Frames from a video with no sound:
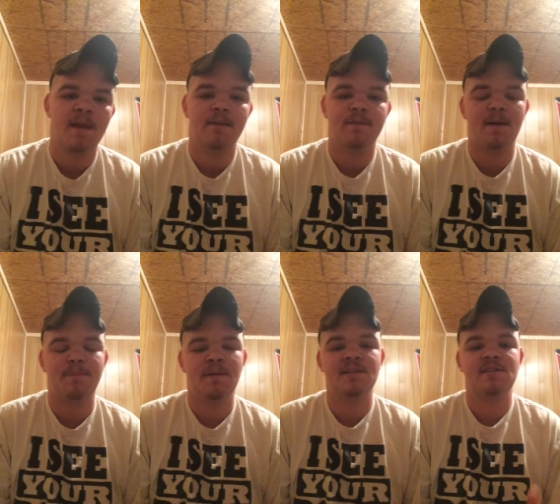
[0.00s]
If I
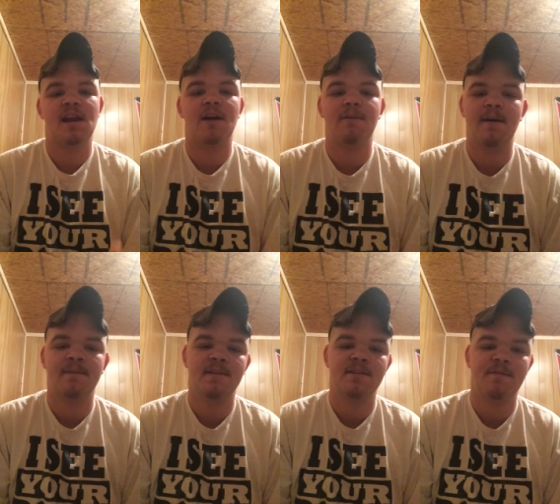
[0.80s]
pissed y'all off
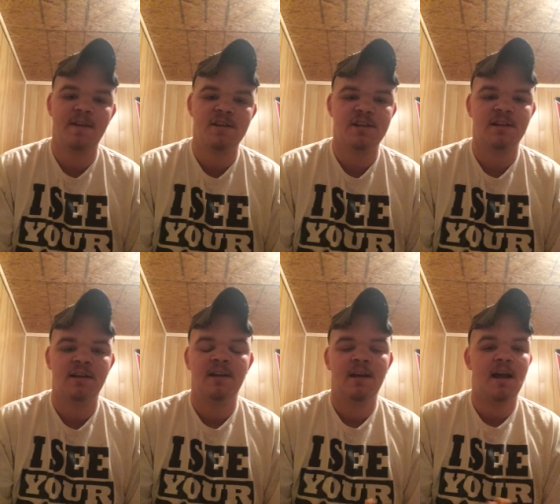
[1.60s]
in this video,
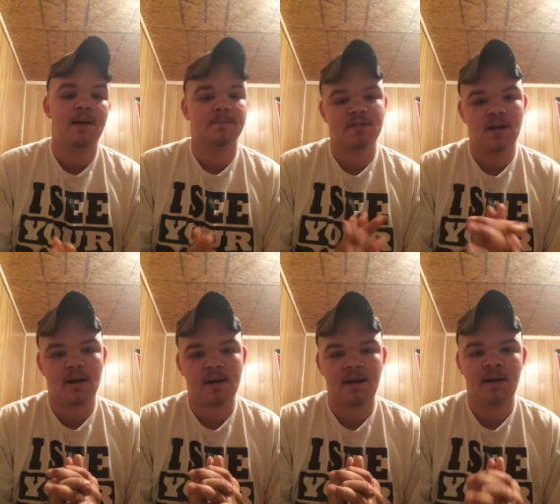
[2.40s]
I'm
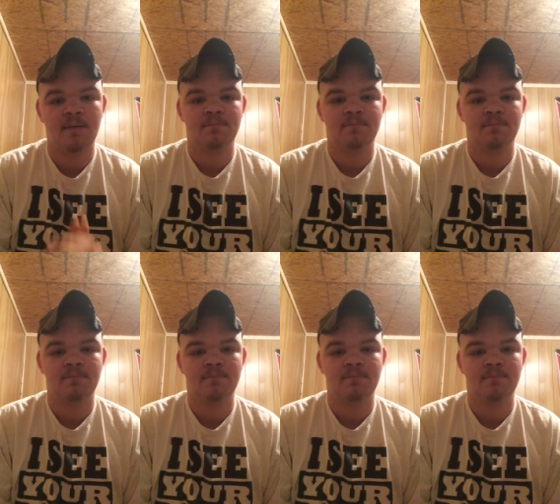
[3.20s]
sorry.